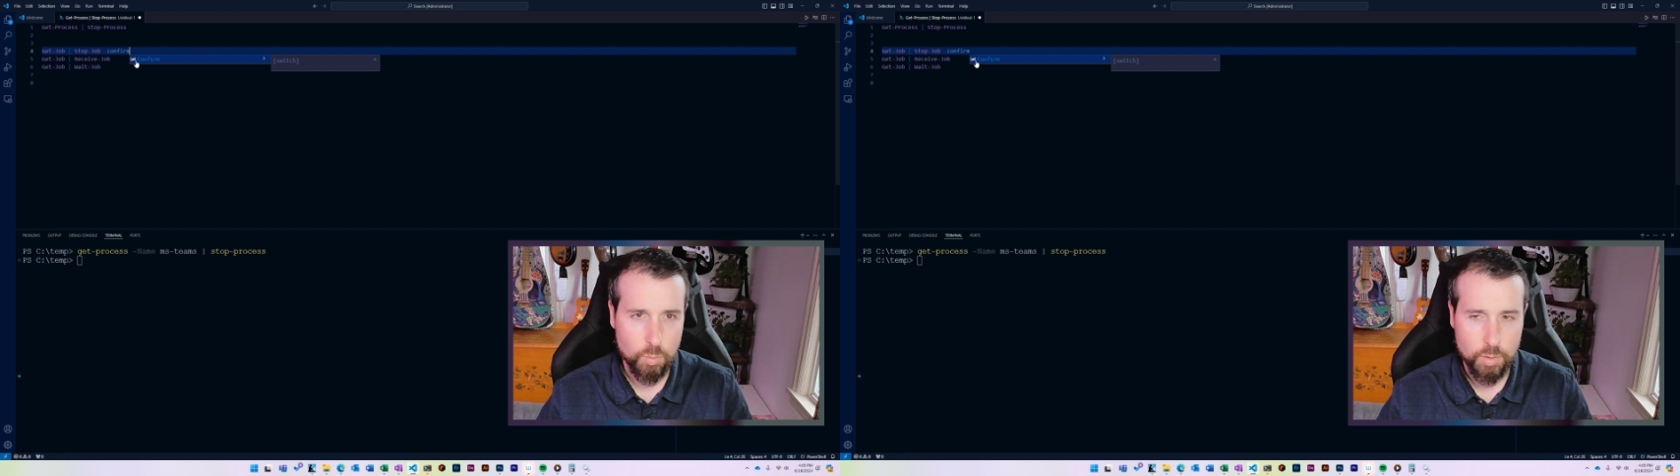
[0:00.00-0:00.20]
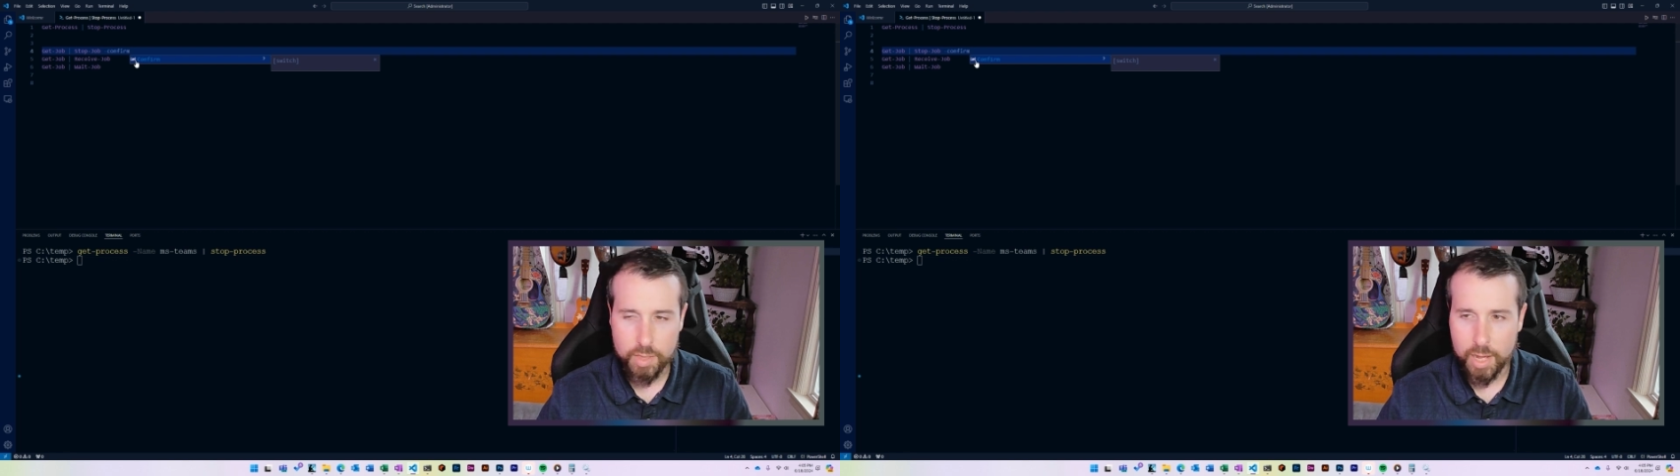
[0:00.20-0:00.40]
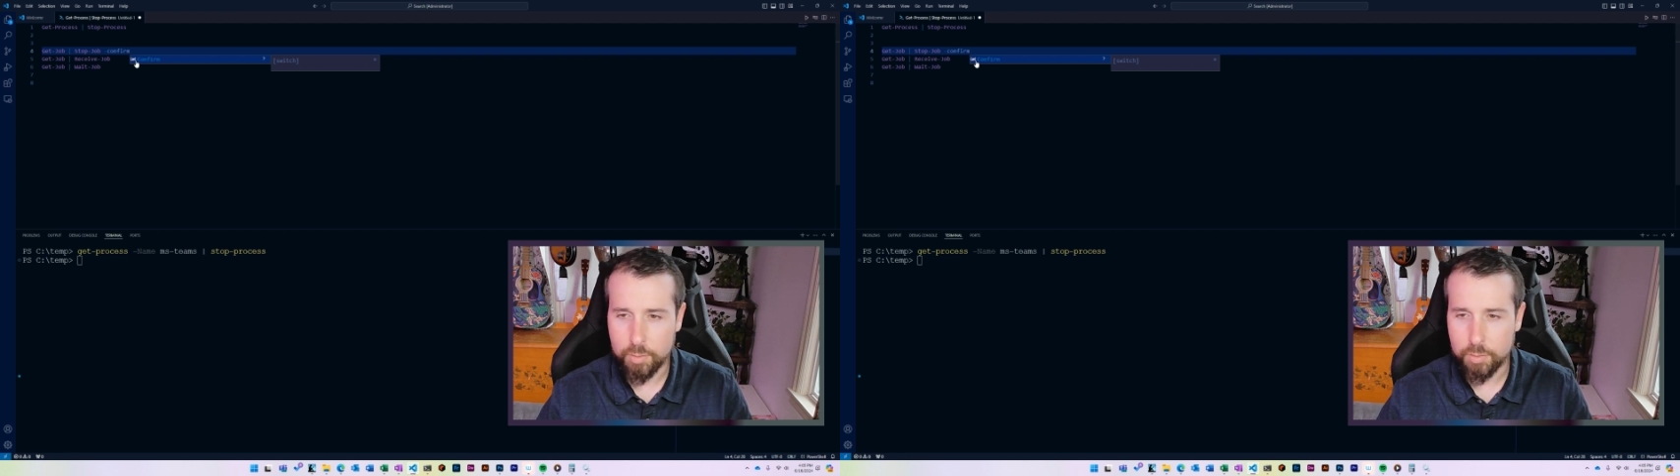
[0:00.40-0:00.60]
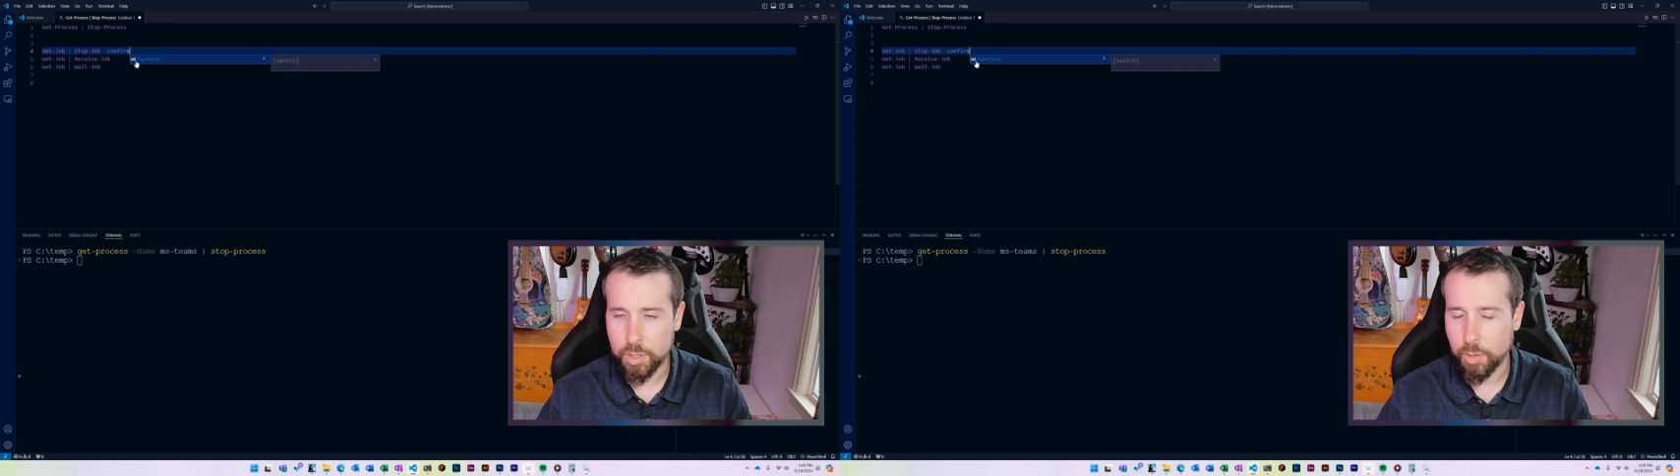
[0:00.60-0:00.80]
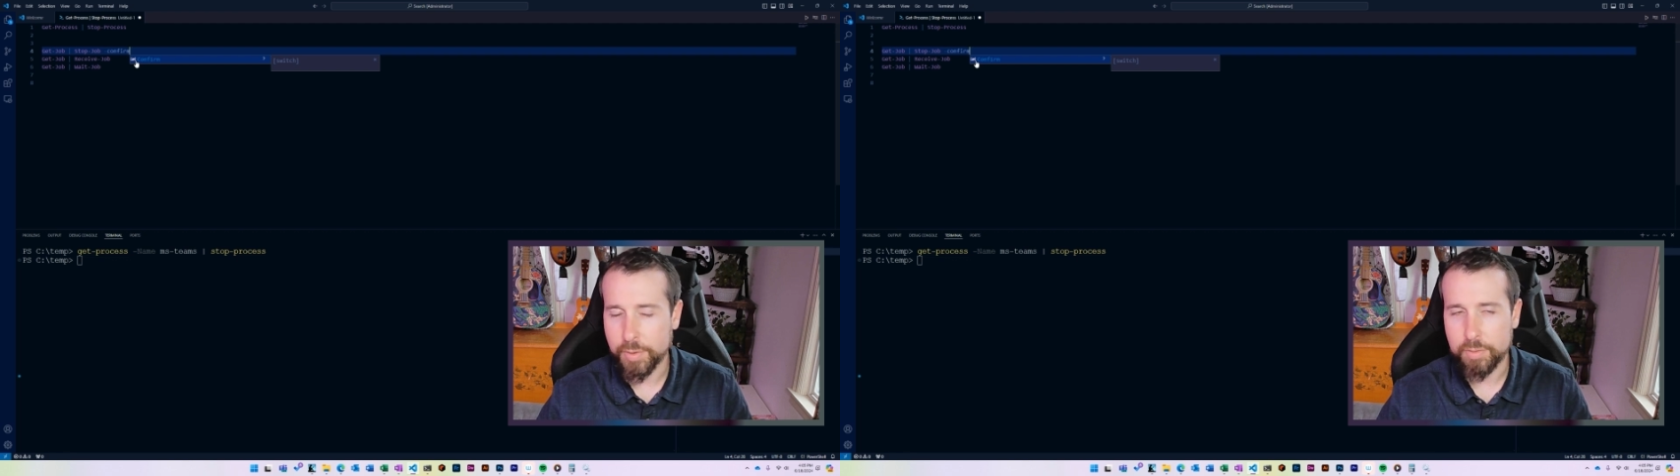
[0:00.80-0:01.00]
without
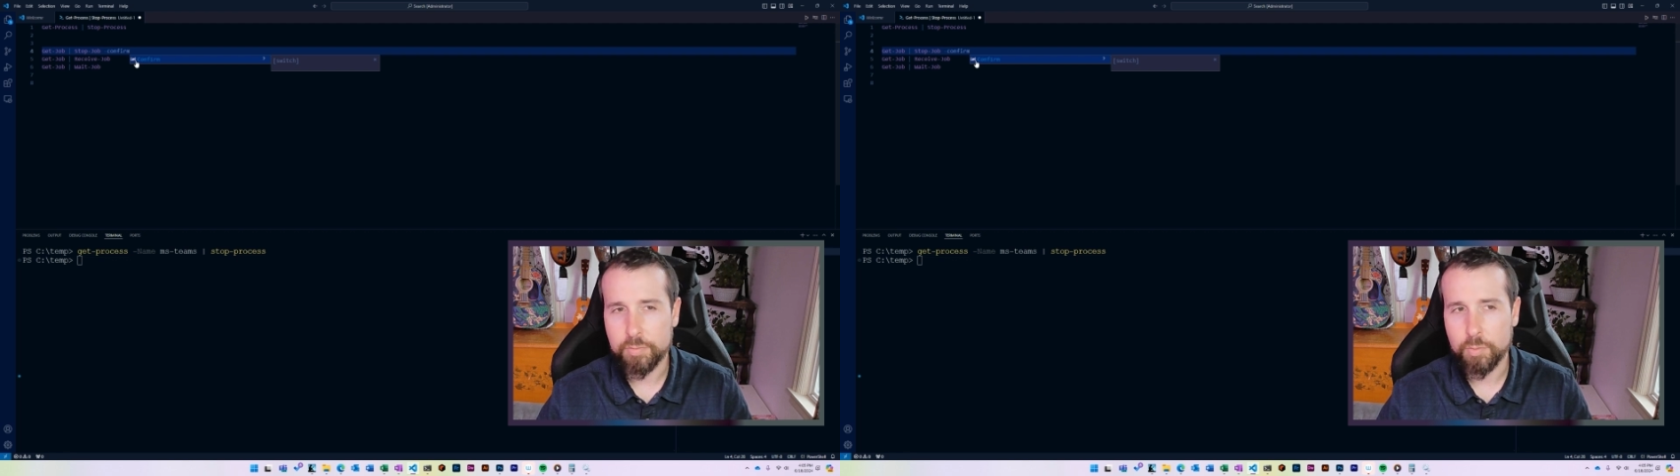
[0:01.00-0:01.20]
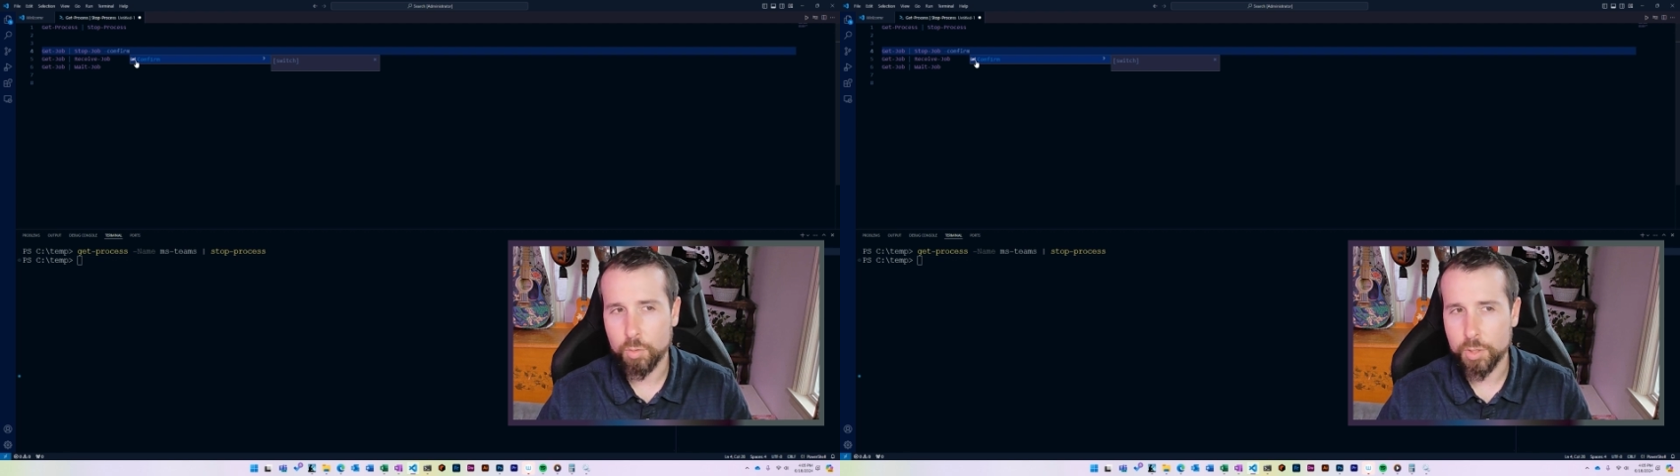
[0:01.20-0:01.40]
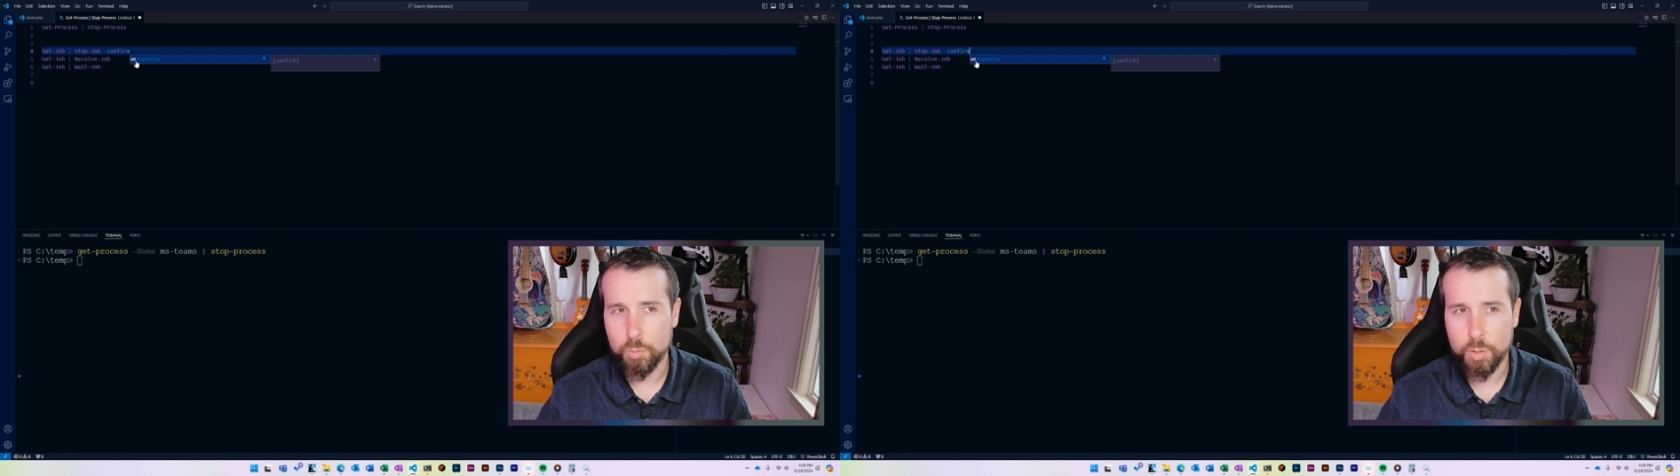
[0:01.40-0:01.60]
knowing fully